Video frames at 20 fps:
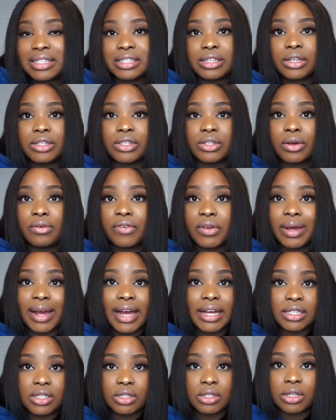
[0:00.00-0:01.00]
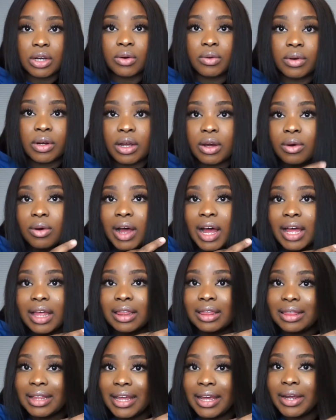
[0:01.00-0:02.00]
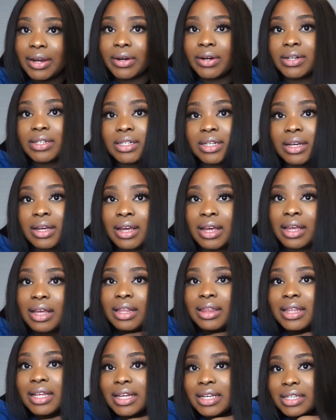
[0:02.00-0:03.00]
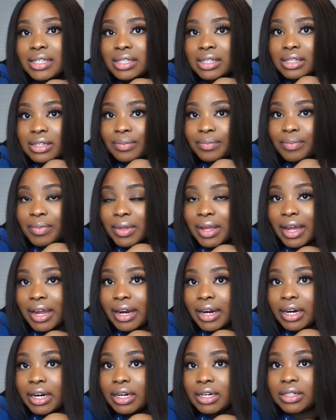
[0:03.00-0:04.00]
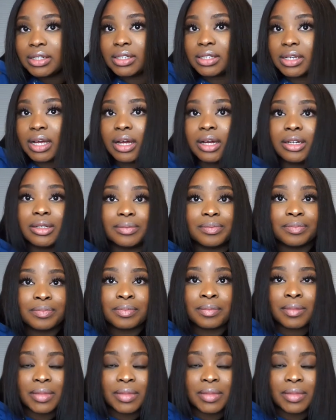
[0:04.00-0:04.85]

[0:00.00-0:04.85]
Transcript: So if you guys don't know, I layered this hair, so